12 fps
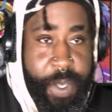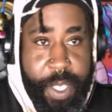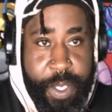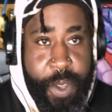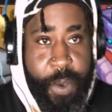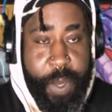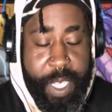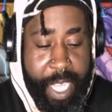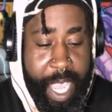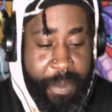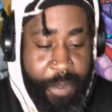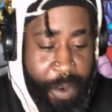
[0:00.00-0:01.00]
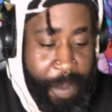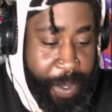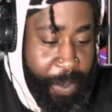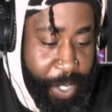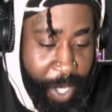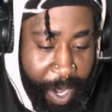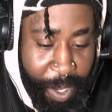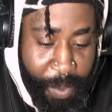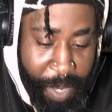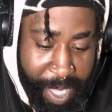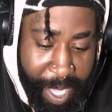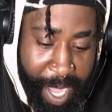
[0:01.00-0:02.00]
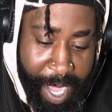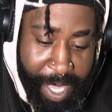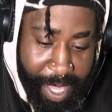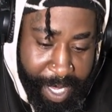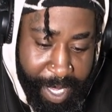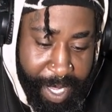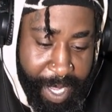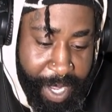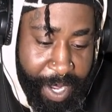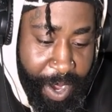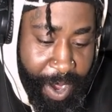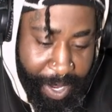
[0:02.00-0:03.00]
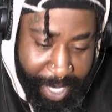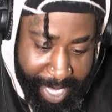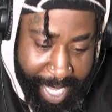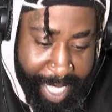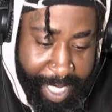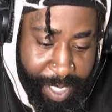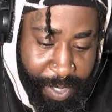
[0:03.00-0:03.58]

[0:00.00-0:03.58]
You'll know what to aim for. But we're starting with the Guardians.